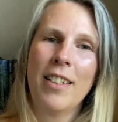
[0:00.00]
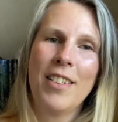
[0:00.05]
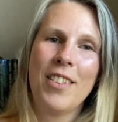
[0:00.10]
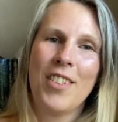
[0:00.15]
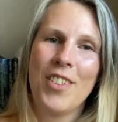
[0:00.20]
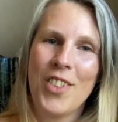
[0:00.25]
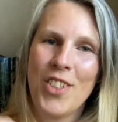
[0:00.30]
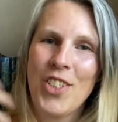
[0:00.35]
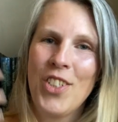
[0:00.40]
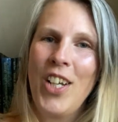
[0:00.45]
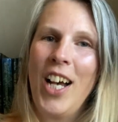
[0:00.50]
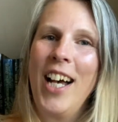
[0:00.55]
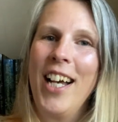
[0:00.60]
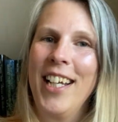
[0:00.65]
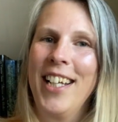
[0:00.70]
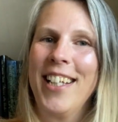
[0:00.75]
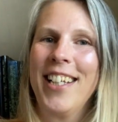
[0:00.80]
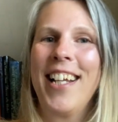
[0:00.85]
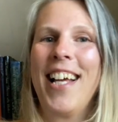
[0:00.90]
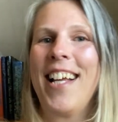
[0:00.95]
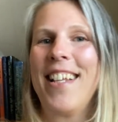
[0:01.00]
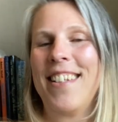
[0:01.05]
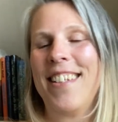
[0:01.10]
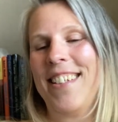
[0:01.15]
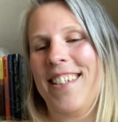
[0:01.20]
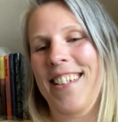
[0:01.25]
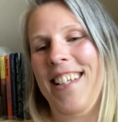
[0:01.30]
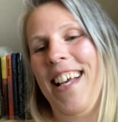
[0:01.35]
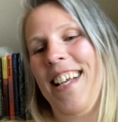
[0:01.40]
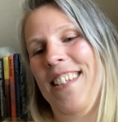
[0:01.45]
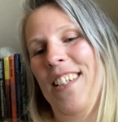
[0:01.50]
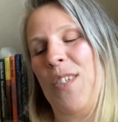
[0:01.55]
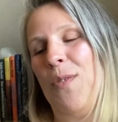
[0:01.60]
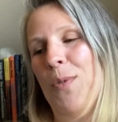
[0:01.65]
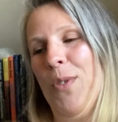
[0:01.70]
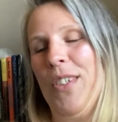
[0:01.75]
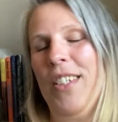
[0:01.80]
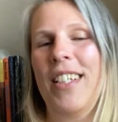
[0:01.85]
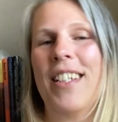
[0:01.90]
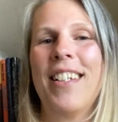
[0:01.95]
shine as it
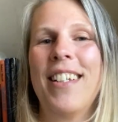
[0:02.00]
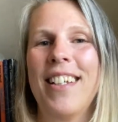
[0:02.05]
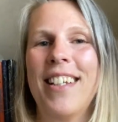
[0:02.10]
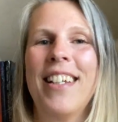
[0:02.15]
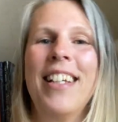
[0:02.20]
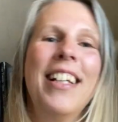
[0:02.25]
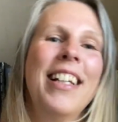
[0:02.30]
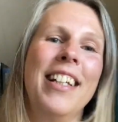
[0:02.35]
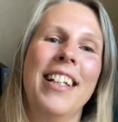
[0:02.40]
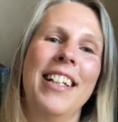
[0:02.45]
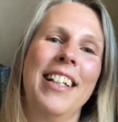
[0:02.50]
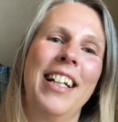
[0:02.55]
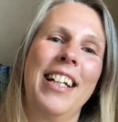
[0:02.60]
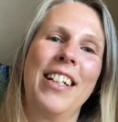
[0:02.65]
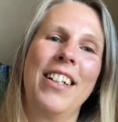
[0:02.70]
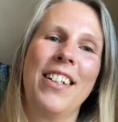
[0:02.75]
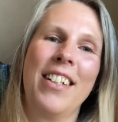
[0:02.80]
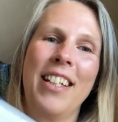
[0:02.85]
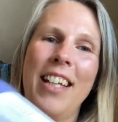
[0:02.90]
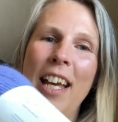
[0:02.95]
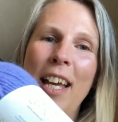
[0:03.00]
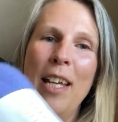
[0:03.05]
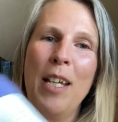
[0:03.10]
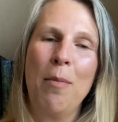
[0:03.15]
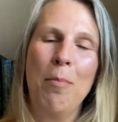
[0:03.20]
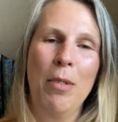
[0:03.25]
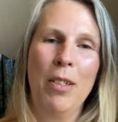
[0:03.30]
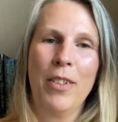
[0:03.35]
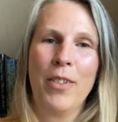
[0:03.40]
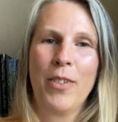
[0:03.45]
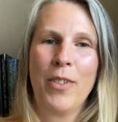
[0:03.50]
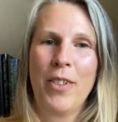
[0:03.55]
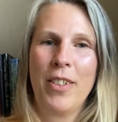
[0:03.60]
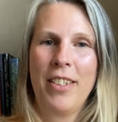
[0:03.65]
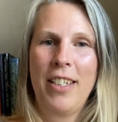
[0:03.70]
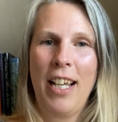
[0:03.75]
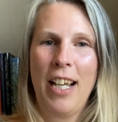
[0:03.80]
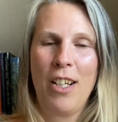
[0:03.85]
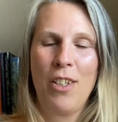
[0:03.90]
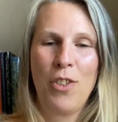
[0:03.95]
would in a cabled or
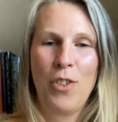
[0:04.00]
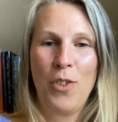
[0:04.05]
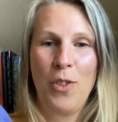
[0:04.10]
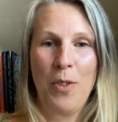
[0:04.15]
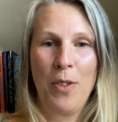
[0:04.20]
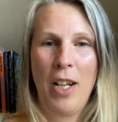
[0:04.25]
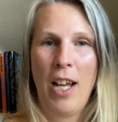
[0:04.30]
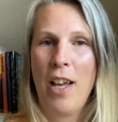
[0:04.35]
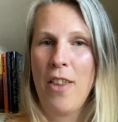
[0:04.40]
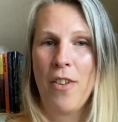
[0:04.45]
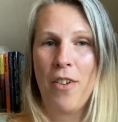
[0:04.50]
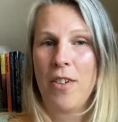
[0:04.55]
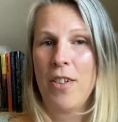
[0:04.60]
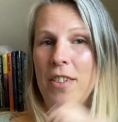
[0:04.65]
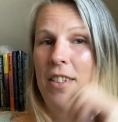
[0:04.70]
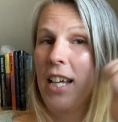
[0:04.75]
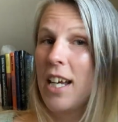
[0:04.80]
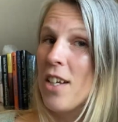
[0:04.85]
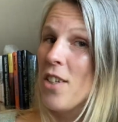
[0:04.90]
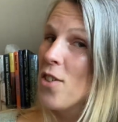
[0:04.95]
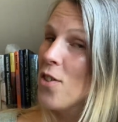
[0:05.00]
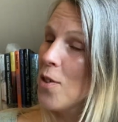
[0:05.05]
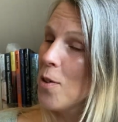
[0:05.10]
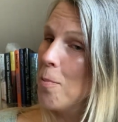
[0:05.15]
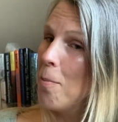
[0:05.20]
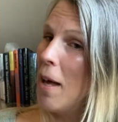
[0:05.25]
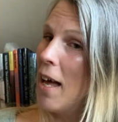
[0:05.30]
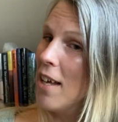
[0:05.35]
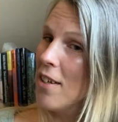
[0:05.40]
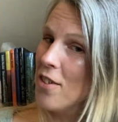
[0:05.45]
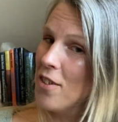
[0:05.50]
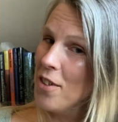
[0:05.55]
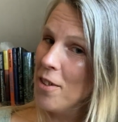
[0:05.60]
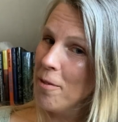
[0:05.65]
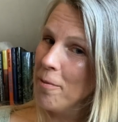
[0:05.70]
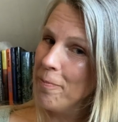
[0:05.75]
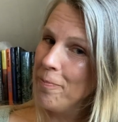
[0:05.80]
other textured pattern.